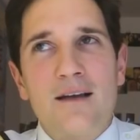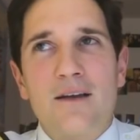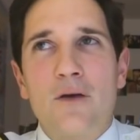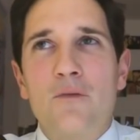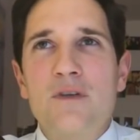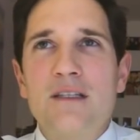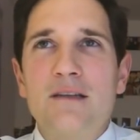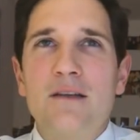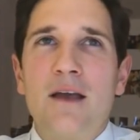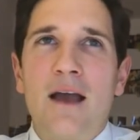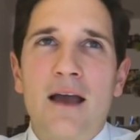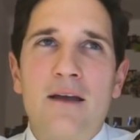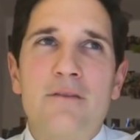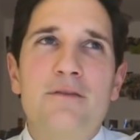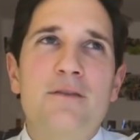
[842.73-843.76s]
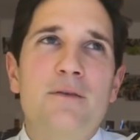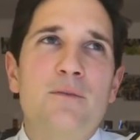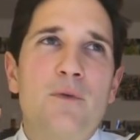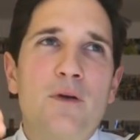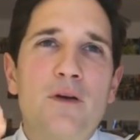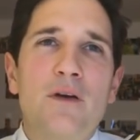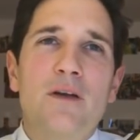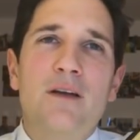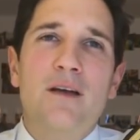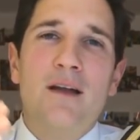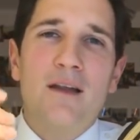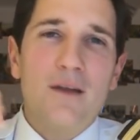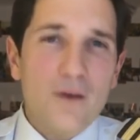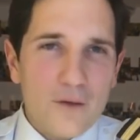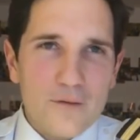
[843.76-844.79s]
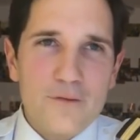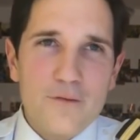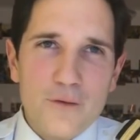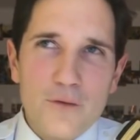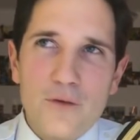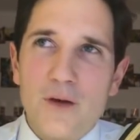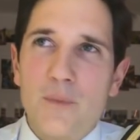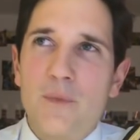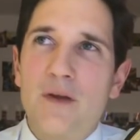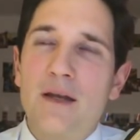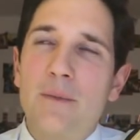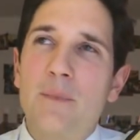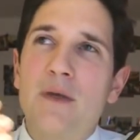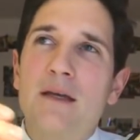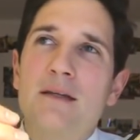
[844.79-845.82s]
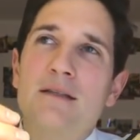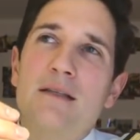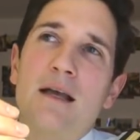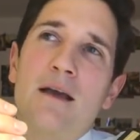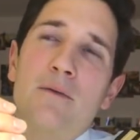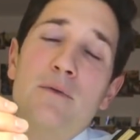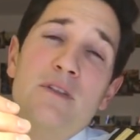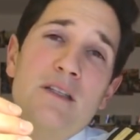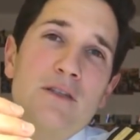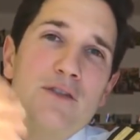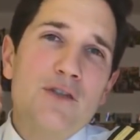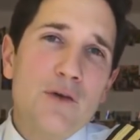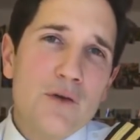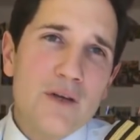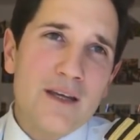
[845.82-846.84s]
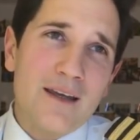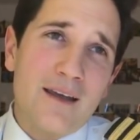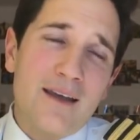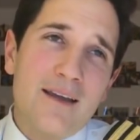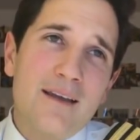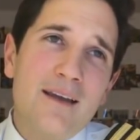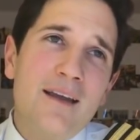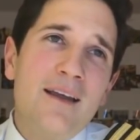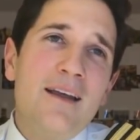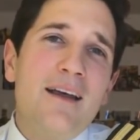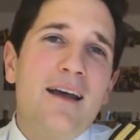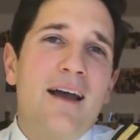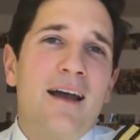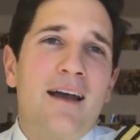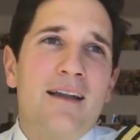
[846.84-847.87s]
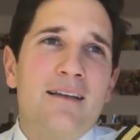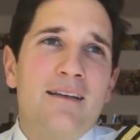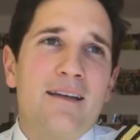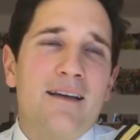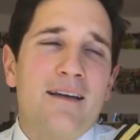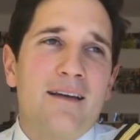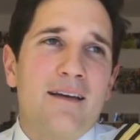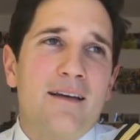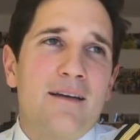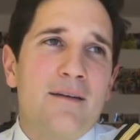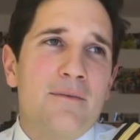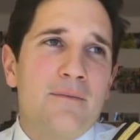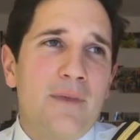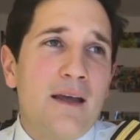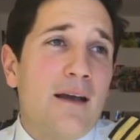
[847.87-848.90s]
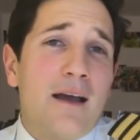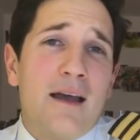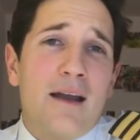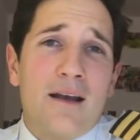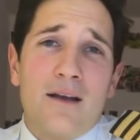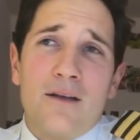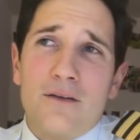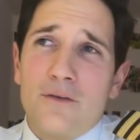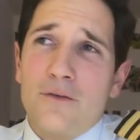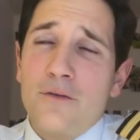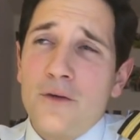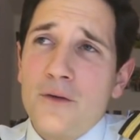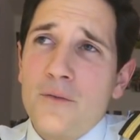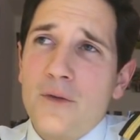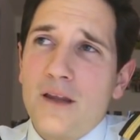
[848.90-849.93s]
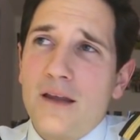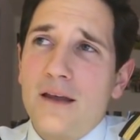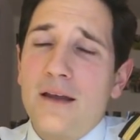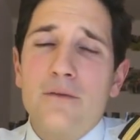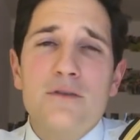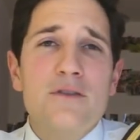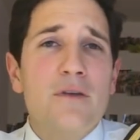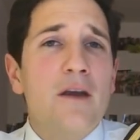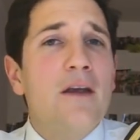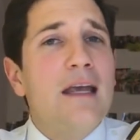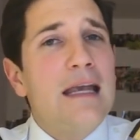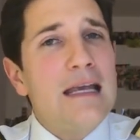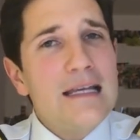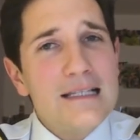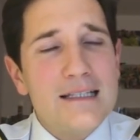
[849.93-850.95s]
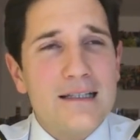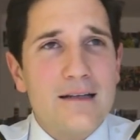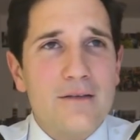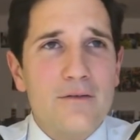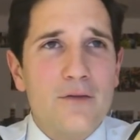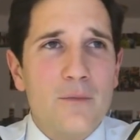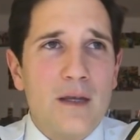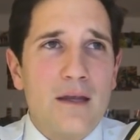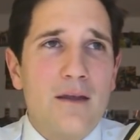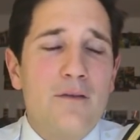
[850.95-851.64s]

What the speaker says: Obviously, you have to work a lot for it, but because I was enjoying it and I had a lot of fun with it, it was very easy then for me.